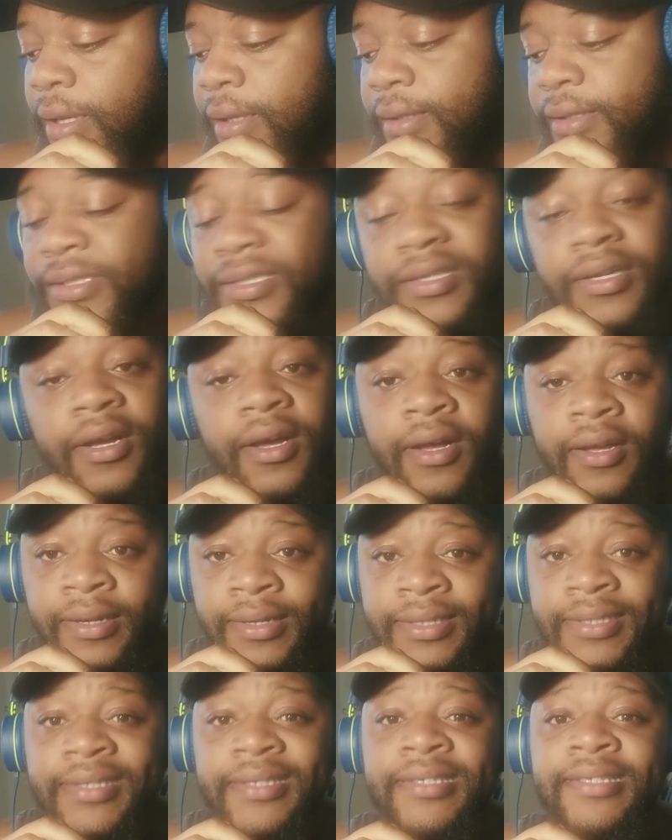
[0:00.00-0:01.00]
This
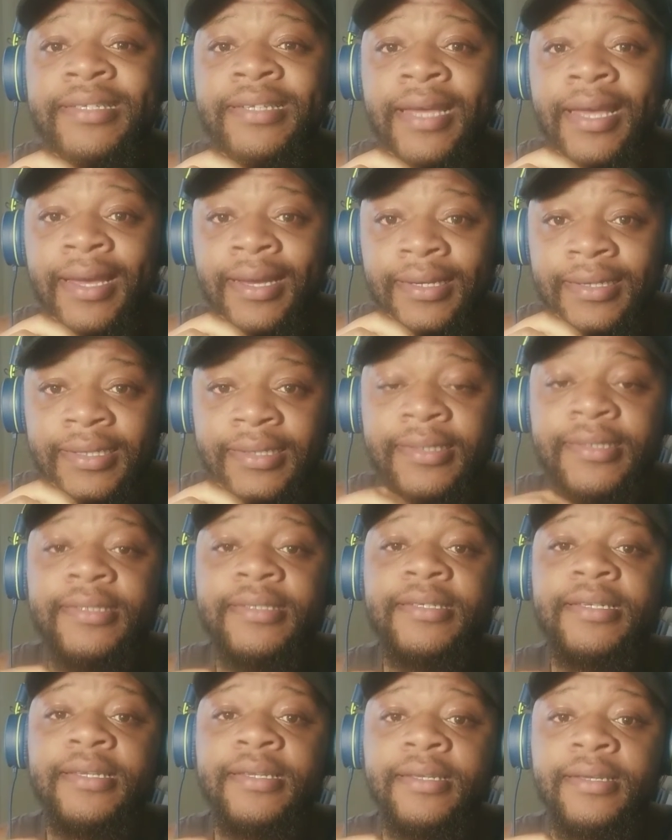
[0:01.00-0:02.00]
card is stacked
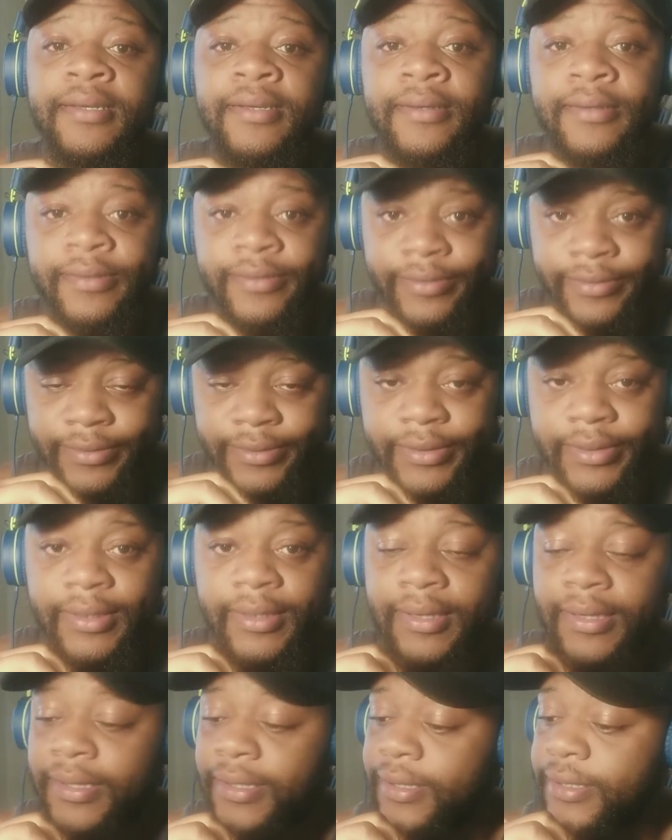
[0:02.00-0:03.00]
city,
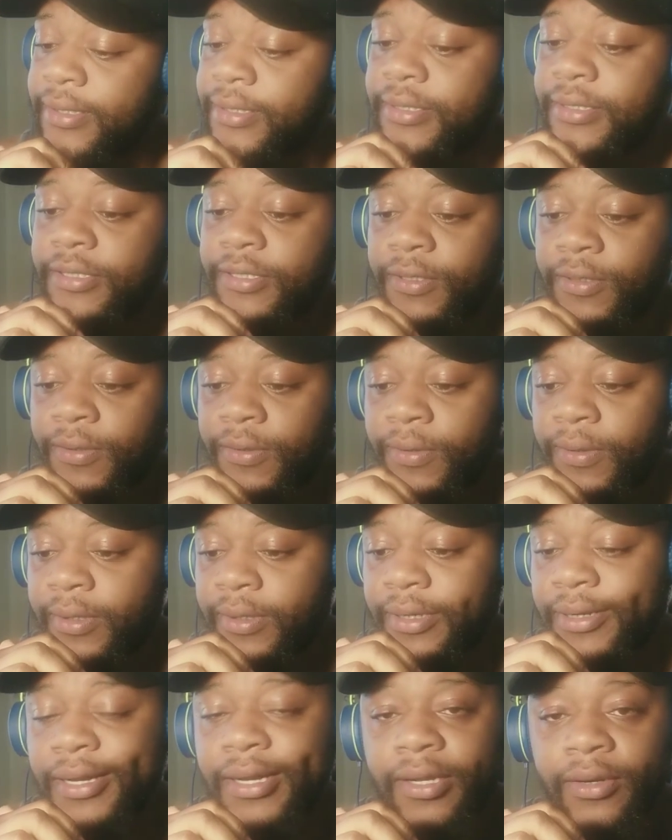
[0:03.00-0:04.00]

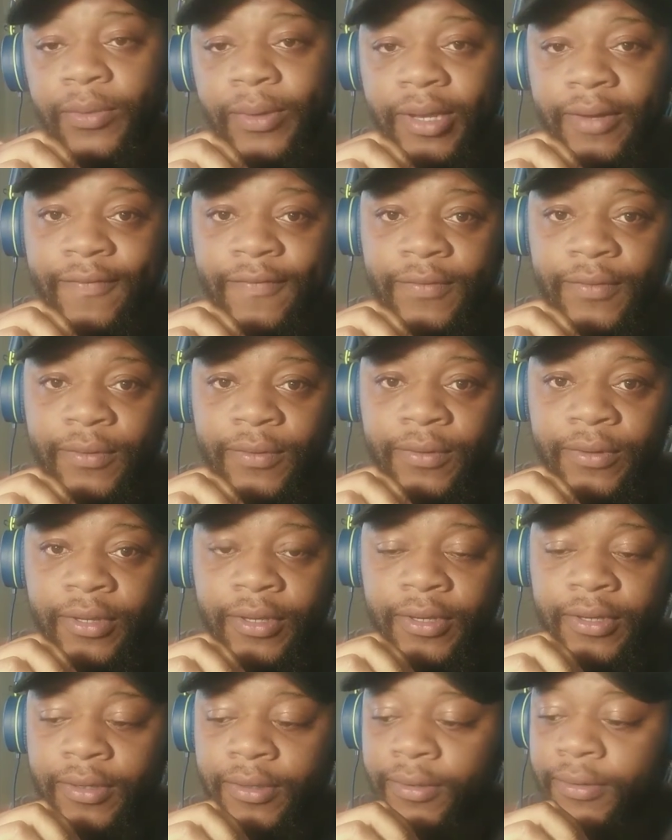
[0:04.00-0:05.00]
so can't wait for
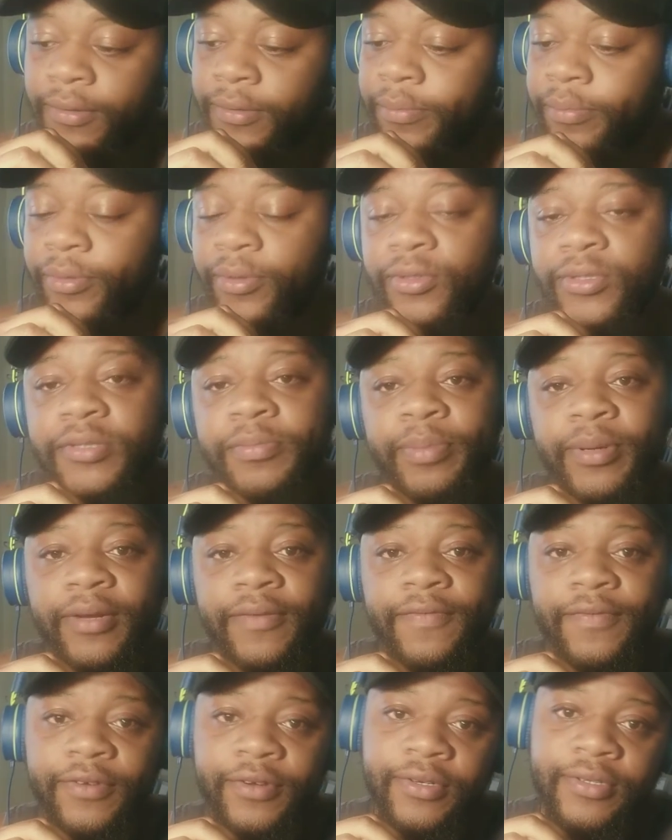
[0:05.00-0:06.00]
Bruce
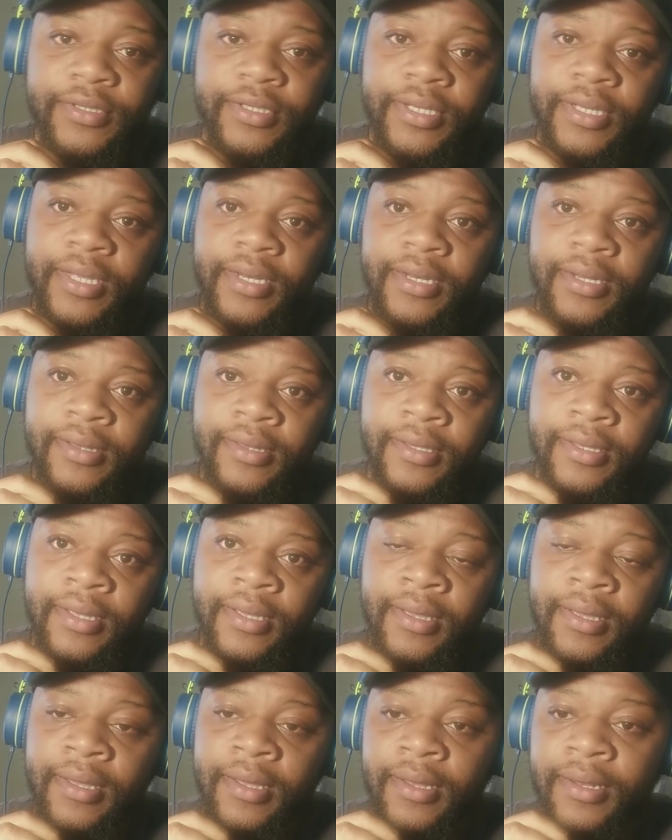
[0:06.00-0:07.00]
Buffer to get in
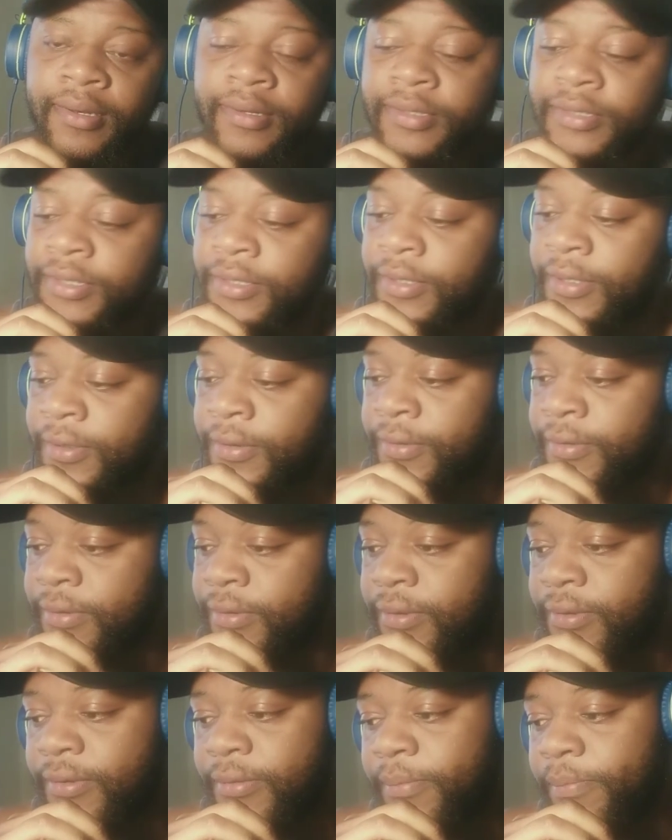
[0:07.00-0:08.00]
there and
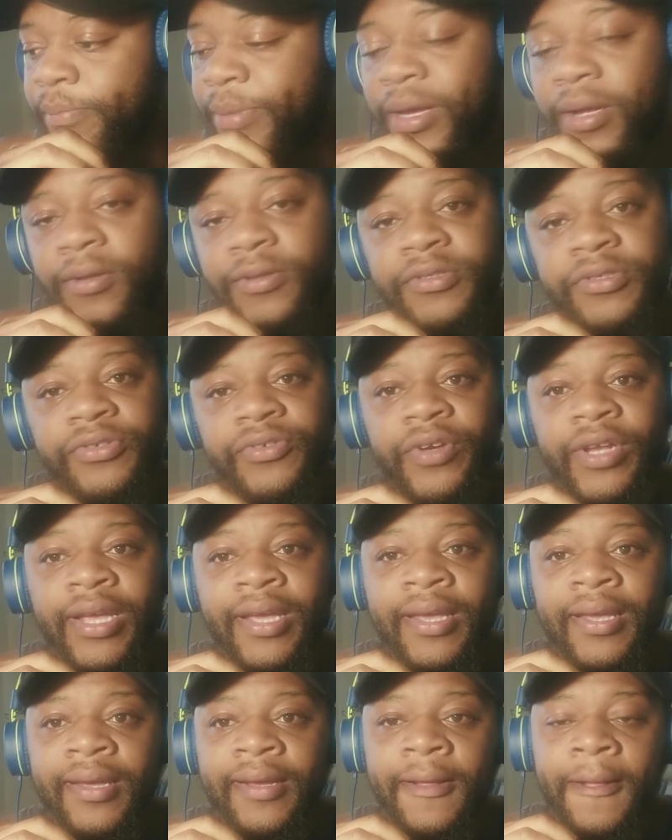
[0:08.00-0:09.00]
bells
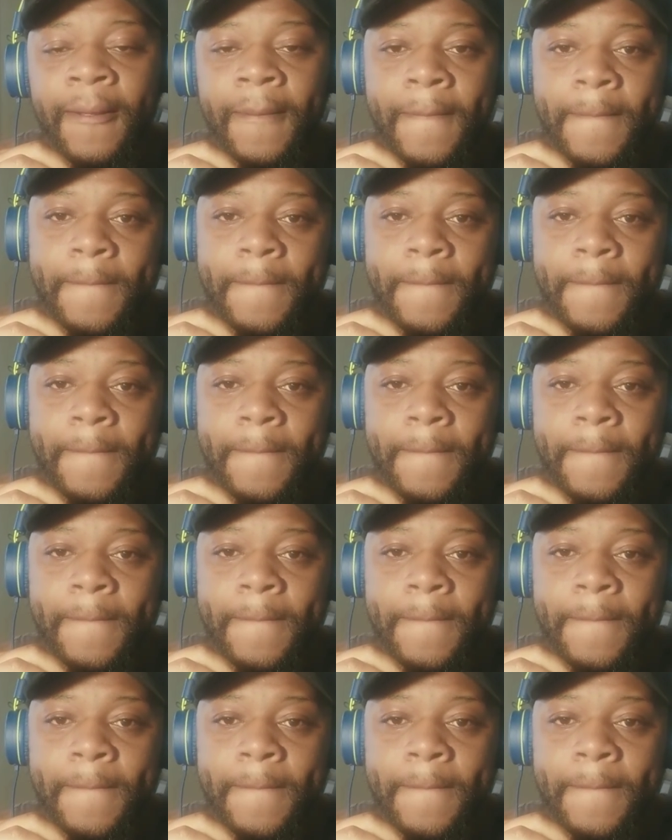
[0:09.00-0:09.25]
ringing,